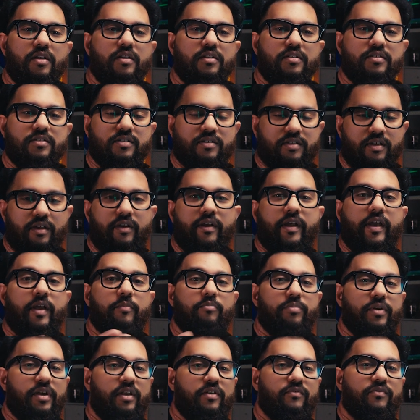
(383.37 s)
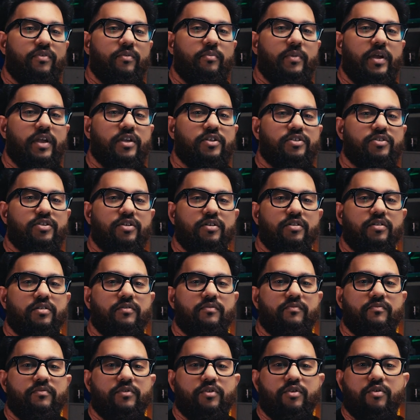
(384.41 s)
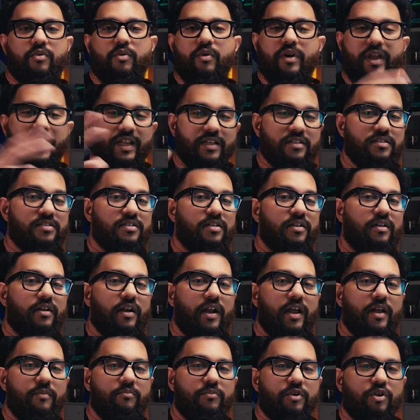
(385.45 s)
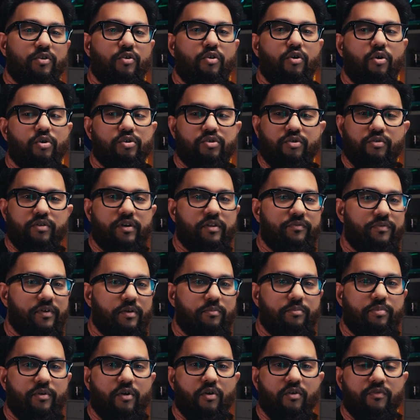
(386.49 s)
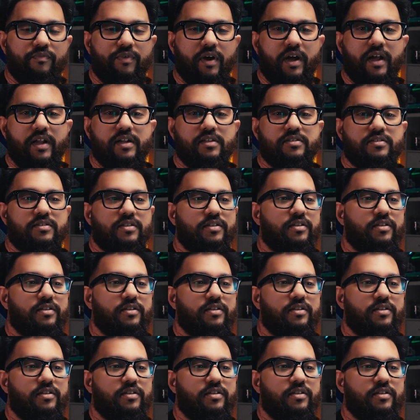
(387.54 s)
scrape information through Instagram to go through different profiles,